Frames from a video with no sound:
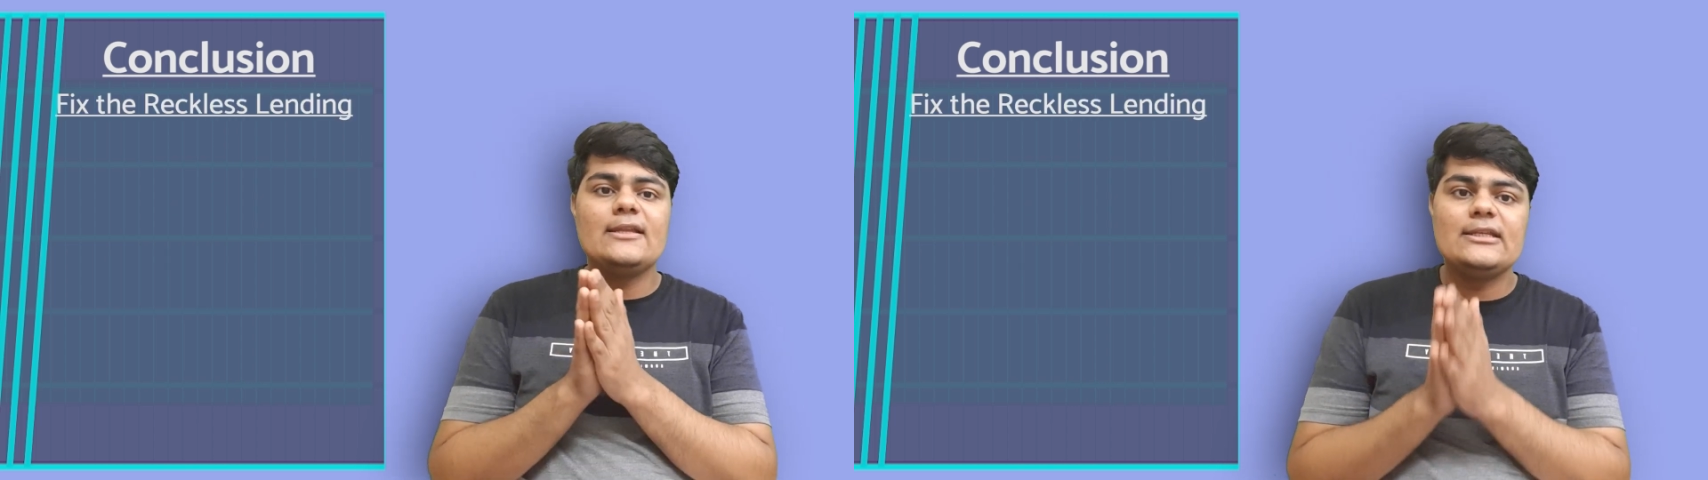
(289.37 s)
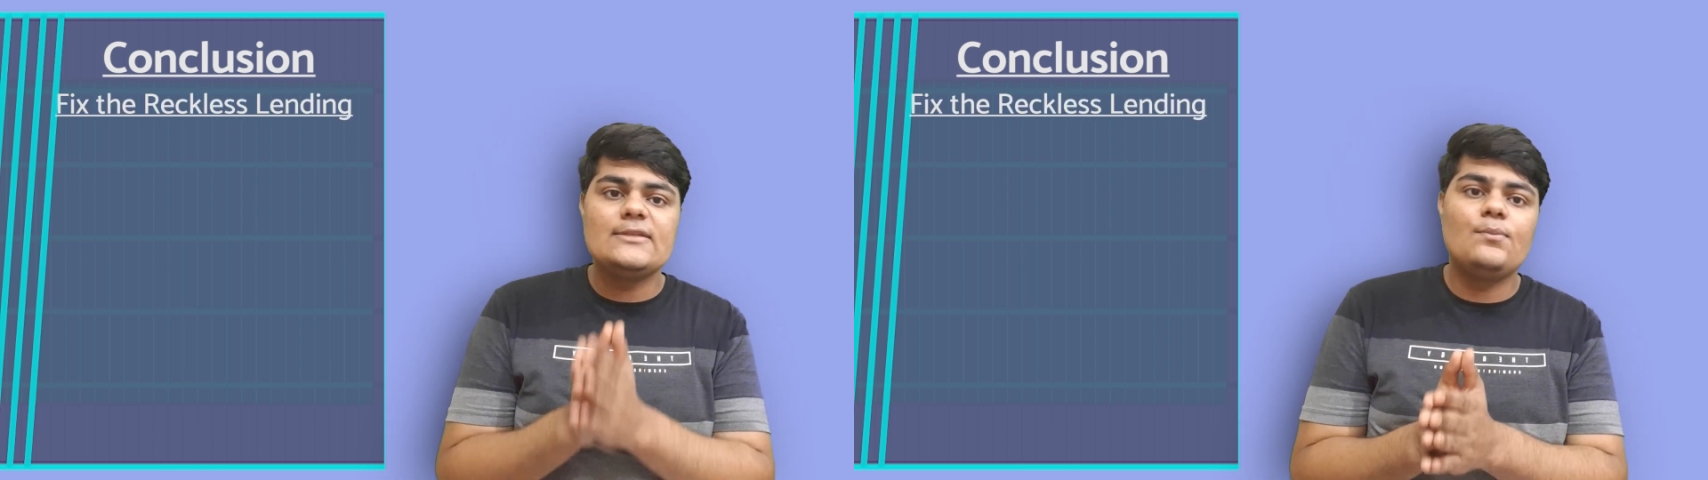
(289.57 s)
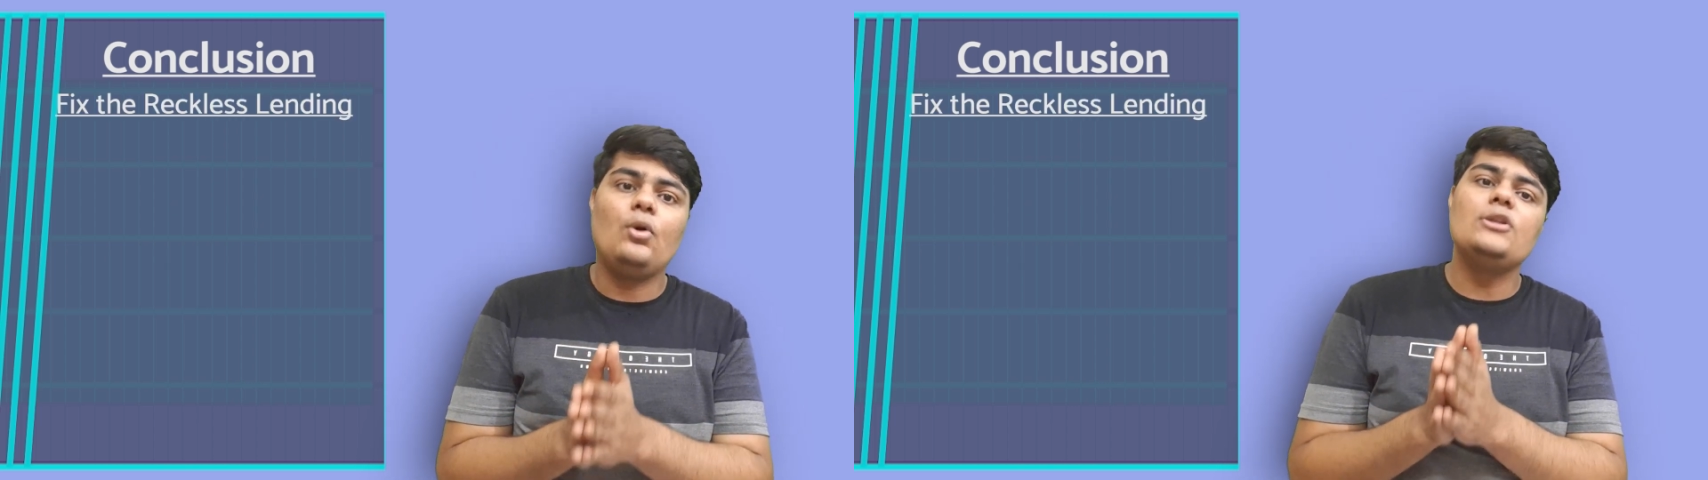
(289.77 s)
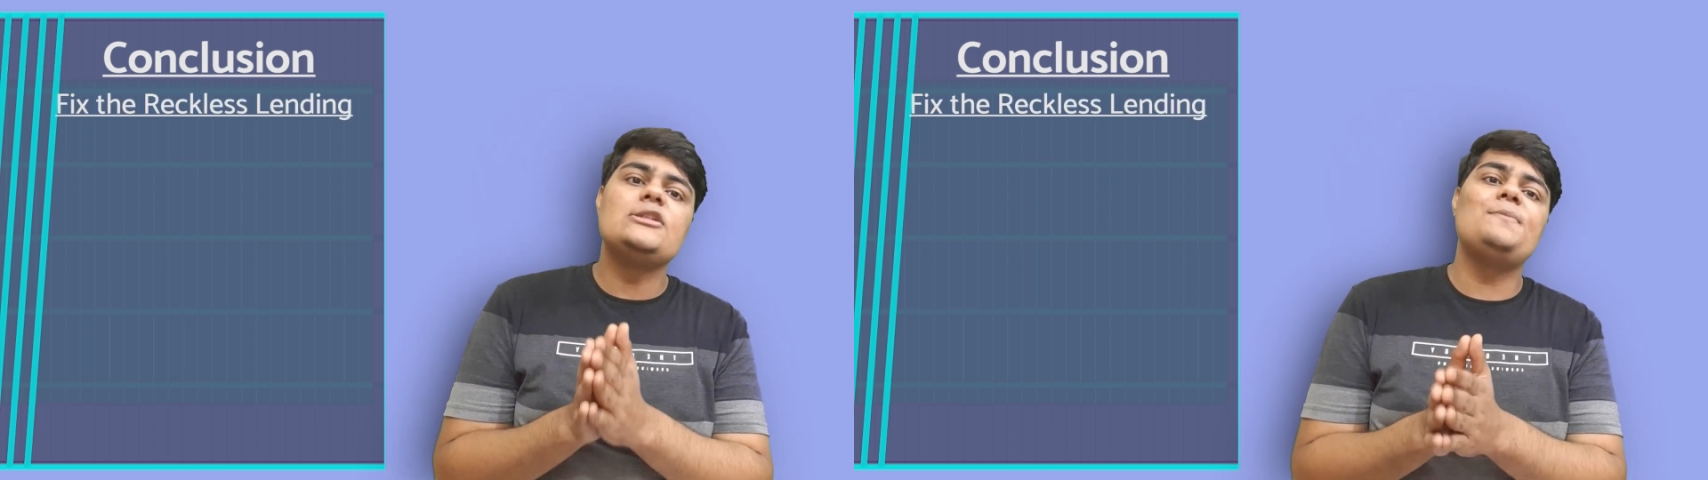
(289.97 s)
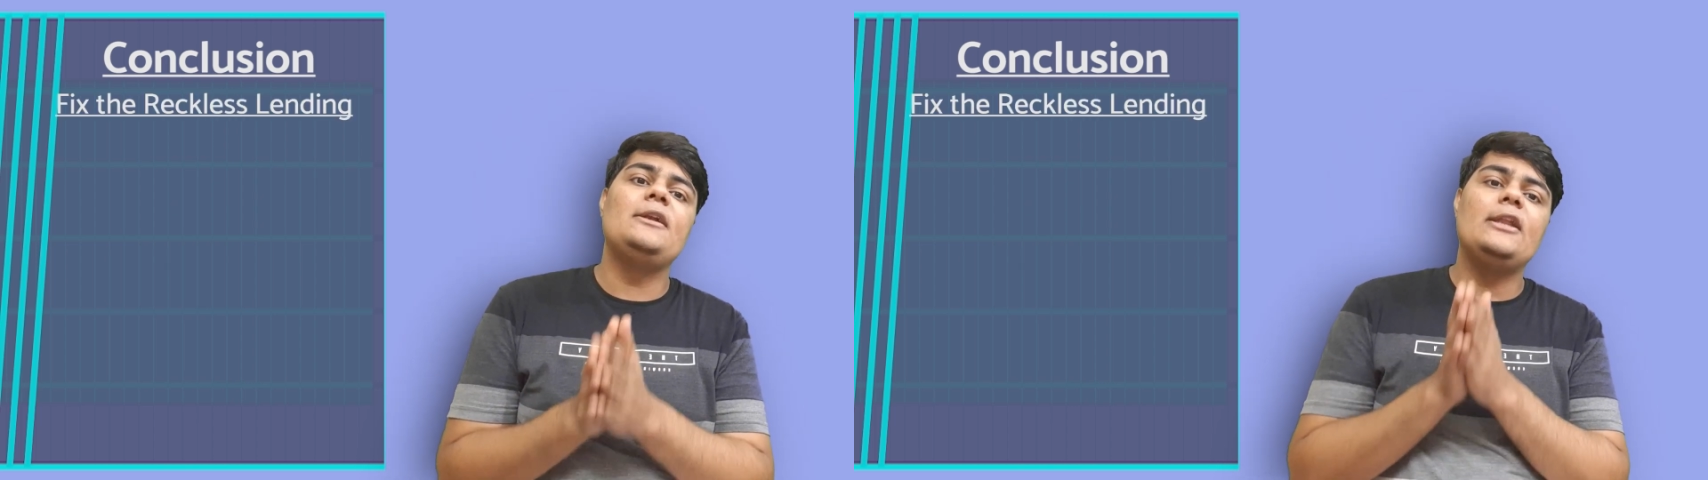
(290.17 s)

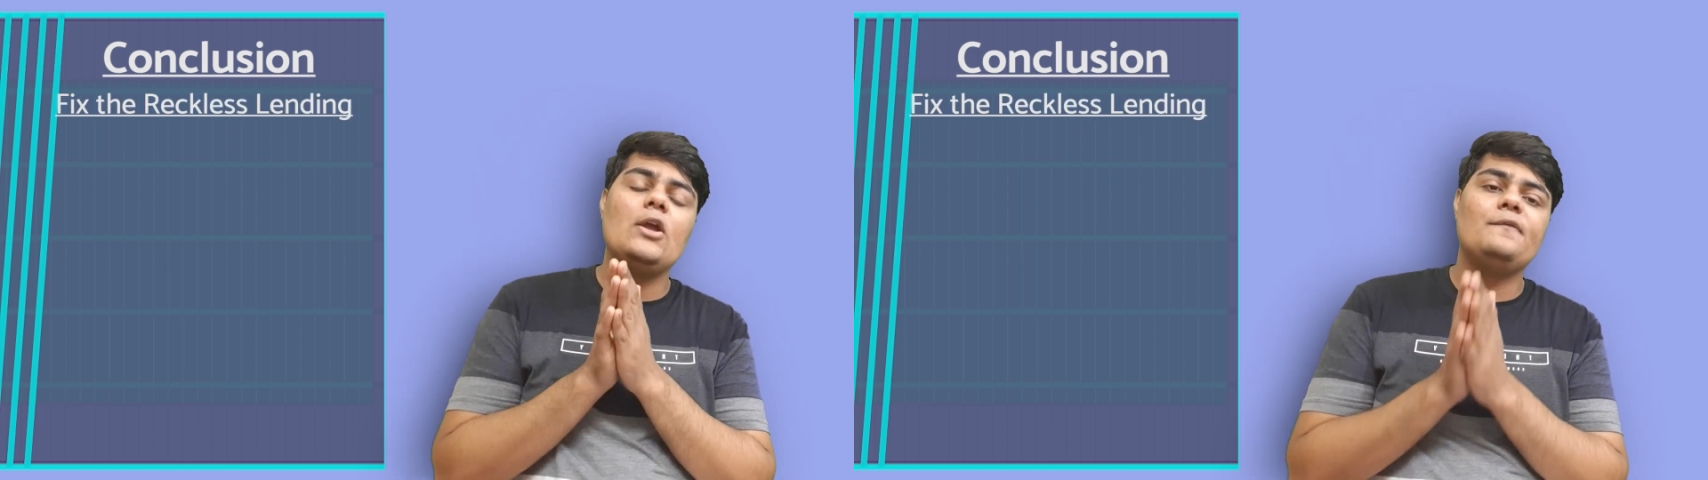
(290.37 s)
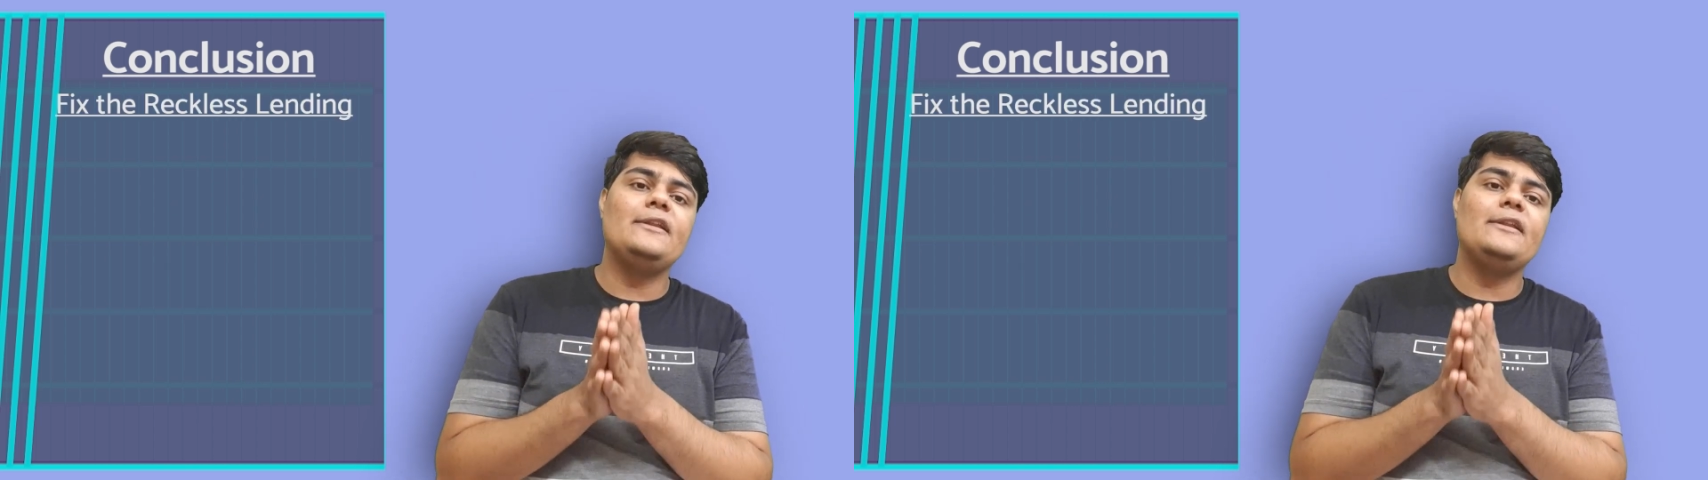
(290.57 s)
responsibility of